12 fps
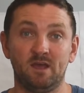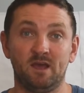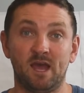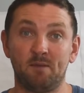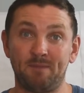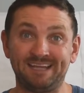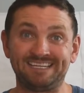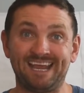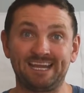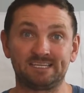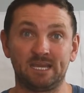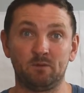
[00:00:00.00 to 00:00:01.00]
and my
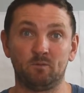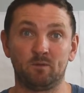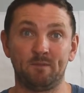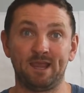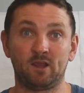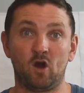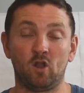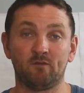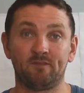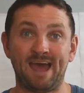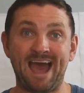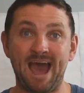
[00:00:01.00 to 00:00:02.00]
tech team will make all
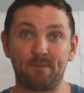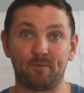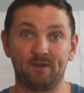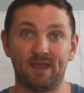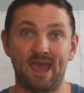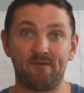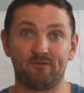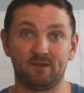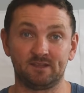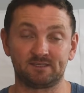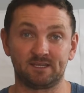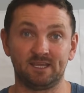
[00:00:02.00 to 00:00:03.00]
of that happen
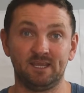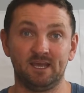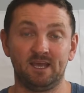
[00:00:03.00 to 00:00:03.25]
effortlessly.